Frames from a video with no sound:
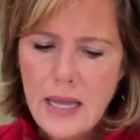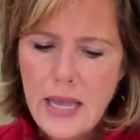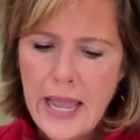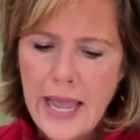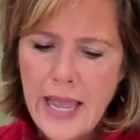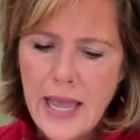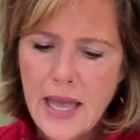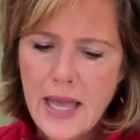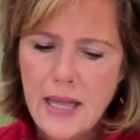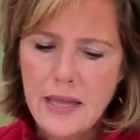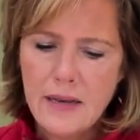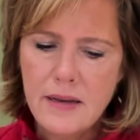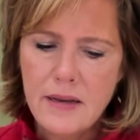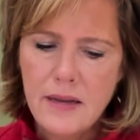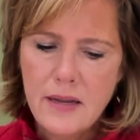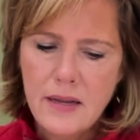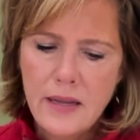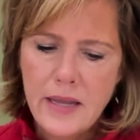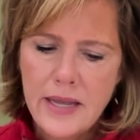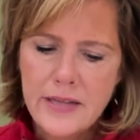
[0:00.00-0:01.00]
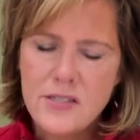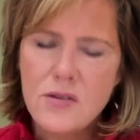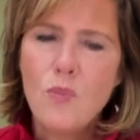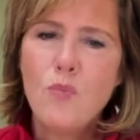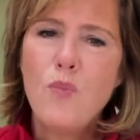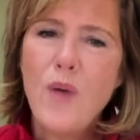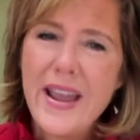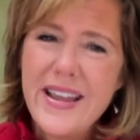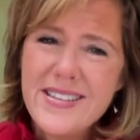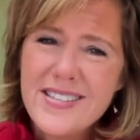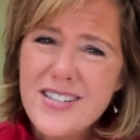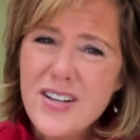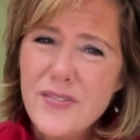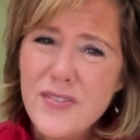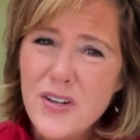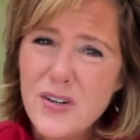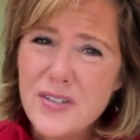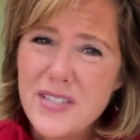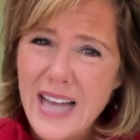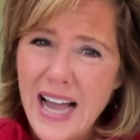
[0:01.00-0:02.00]
And it's a waste of
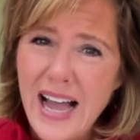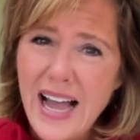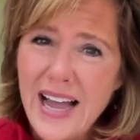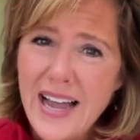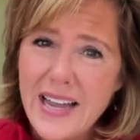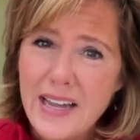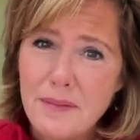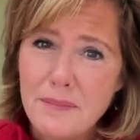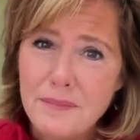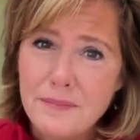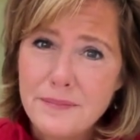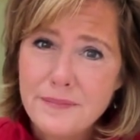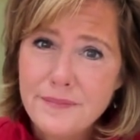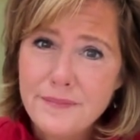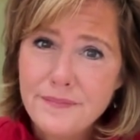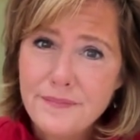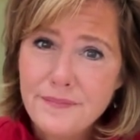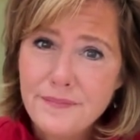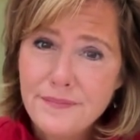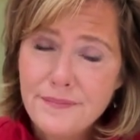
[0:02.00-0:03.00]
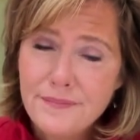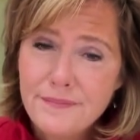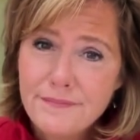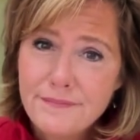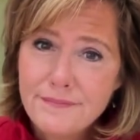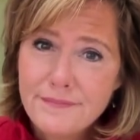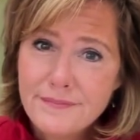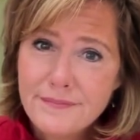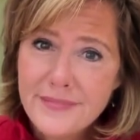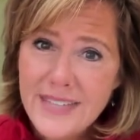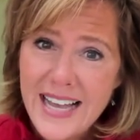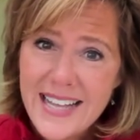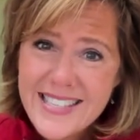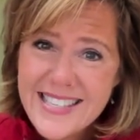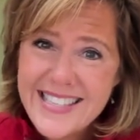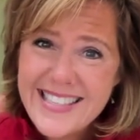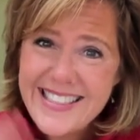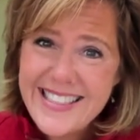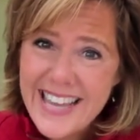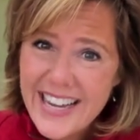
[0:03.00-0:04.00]
your time. That's
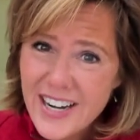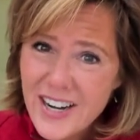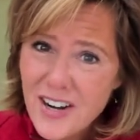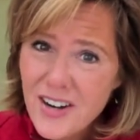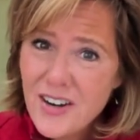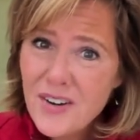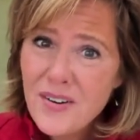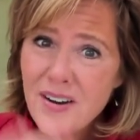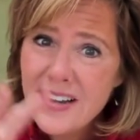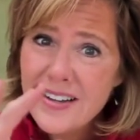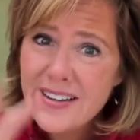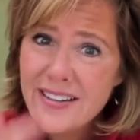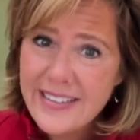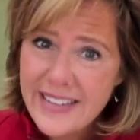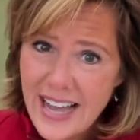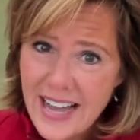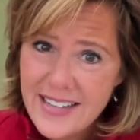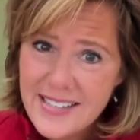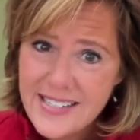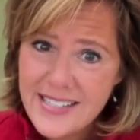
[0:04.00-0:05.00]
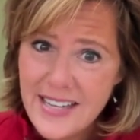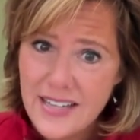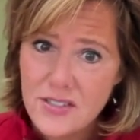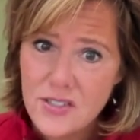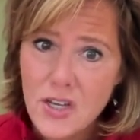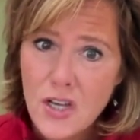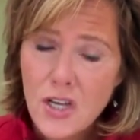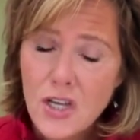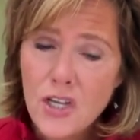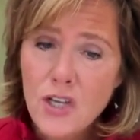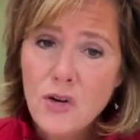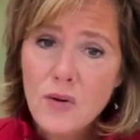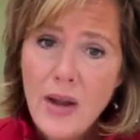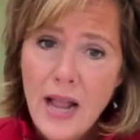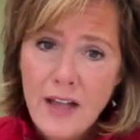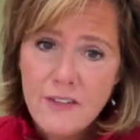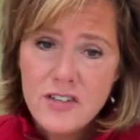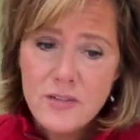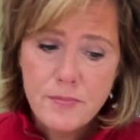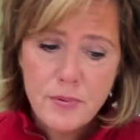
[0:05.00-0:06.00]
their nonsense. You don't
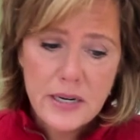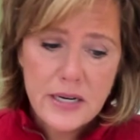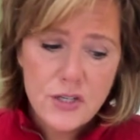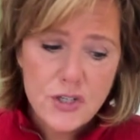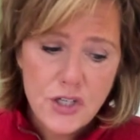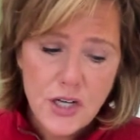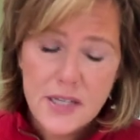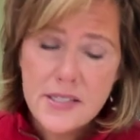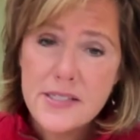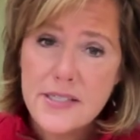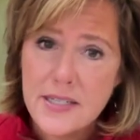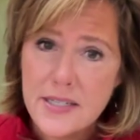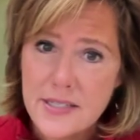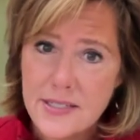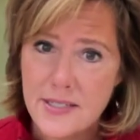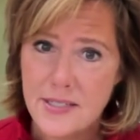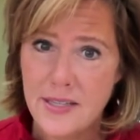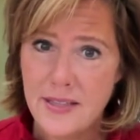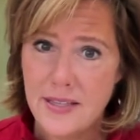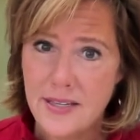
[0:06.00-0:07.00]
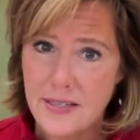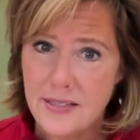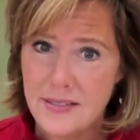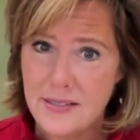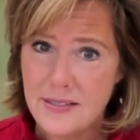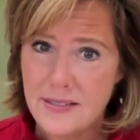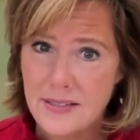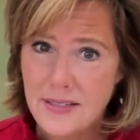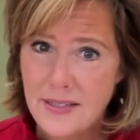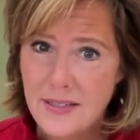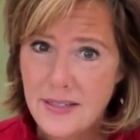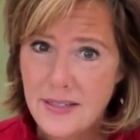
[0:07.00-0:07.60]
have to bring justice to this.